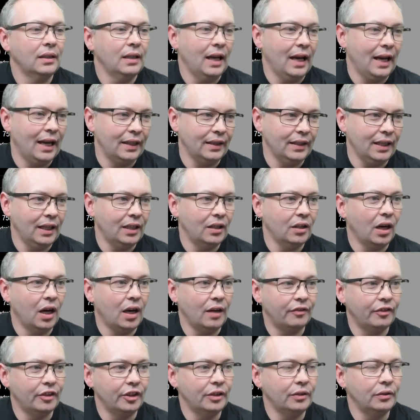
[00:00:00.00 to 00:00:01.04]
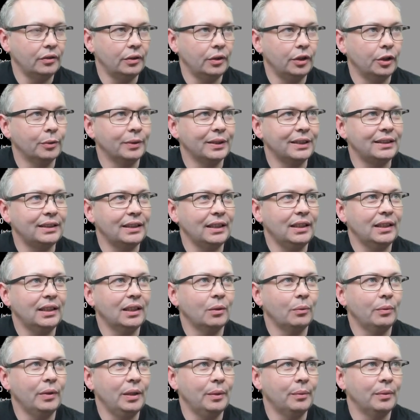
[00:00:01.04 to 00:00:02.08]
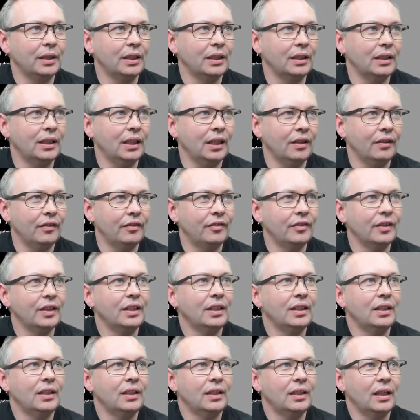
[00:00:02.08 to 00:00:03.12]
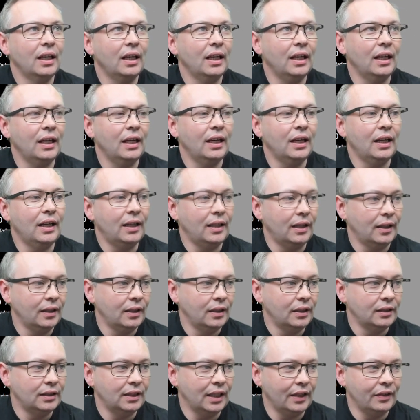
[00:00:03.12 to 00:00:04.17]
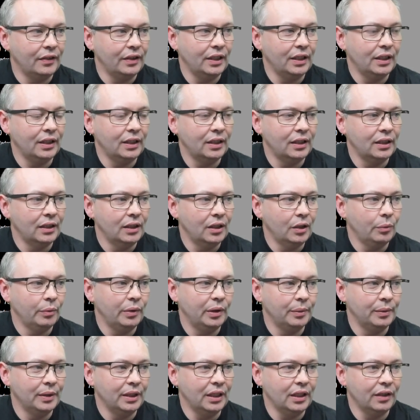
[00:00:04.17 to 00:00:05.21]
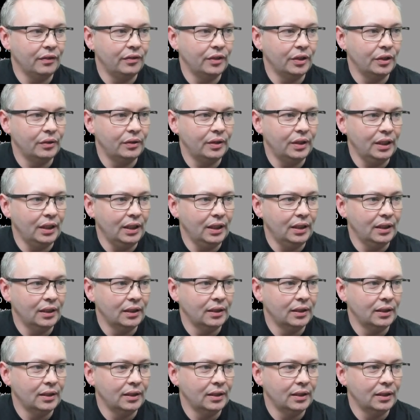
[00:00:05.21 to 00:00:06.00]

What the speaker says: and then often you will see that we will give down here, we will give you the